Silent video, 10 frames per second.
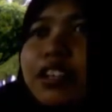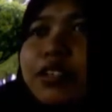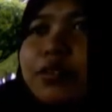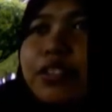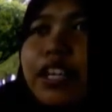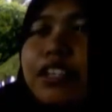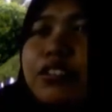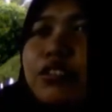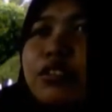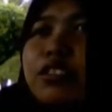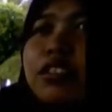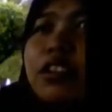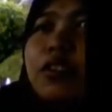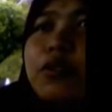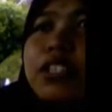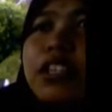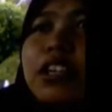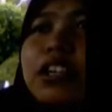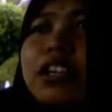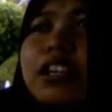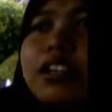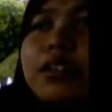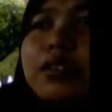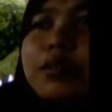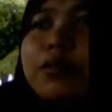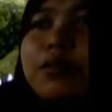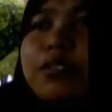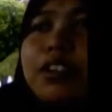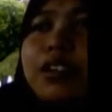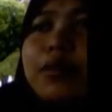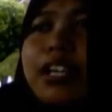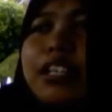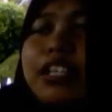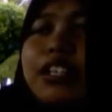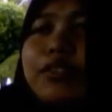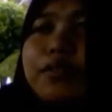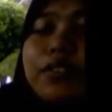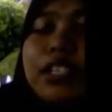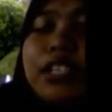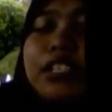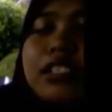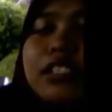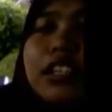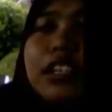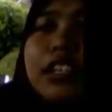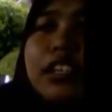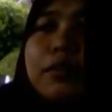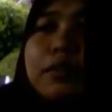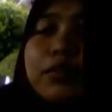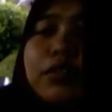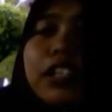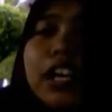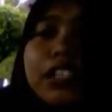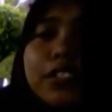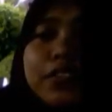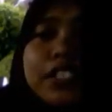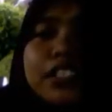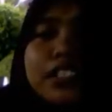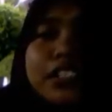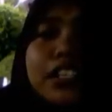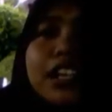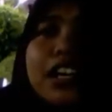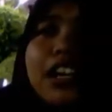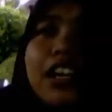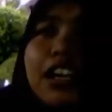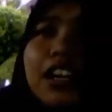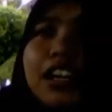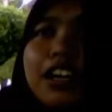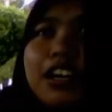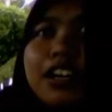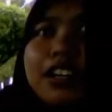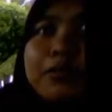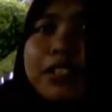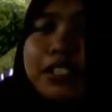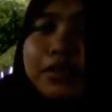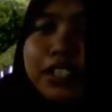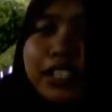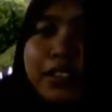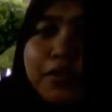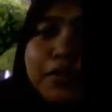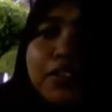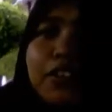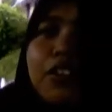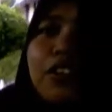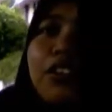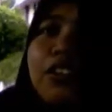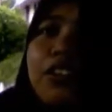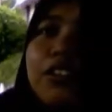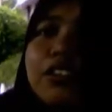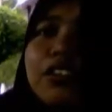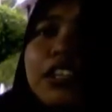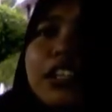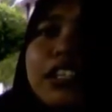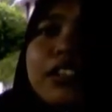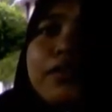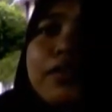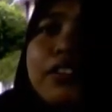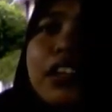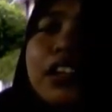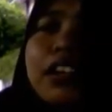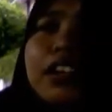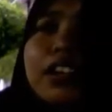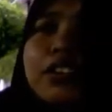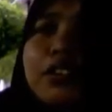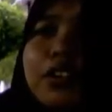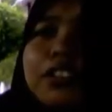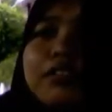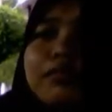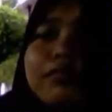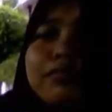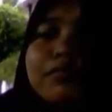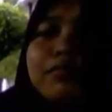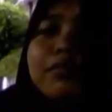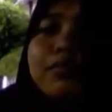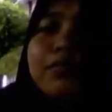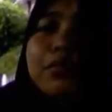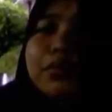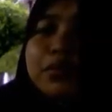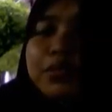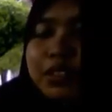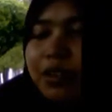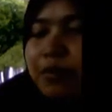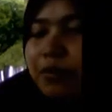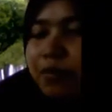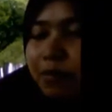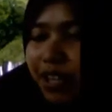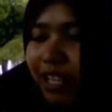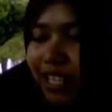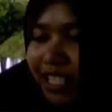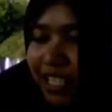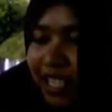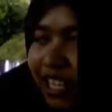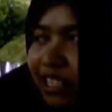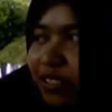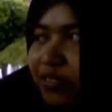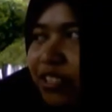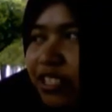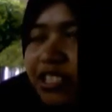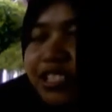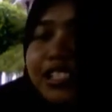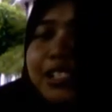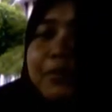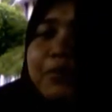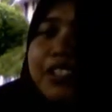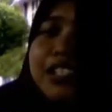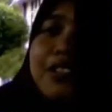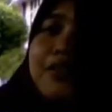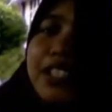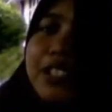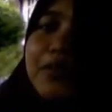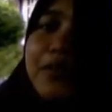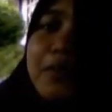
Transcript: you can choose which whether the food is food artificial preservative or the food not food by the artificial preservative.